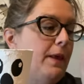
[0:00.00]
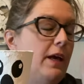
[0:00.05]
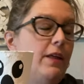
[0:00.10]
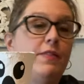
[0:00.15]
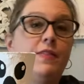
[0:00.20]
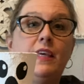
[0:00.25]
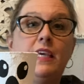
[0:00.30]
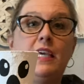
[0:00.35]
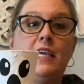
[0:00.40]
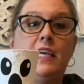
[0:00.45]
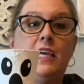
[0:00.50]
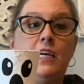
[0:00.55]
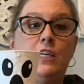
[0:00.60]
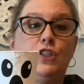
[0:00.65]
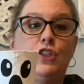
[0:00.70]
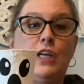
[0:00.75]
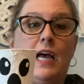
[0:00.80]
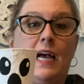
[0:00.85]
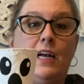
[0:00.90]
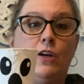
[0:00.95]
the
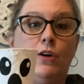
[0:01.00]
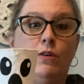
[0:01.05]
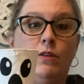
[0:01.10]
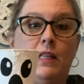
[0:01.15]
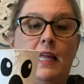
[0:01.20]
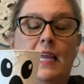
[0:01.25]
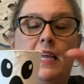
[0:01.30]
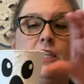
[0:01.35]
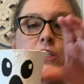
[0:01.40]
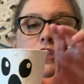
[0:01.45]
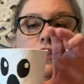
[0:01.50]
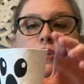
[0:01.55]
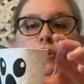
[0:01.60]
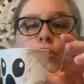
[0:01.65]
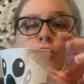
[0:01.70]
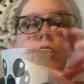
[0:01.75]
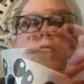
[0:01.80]
jack-o'-lantern.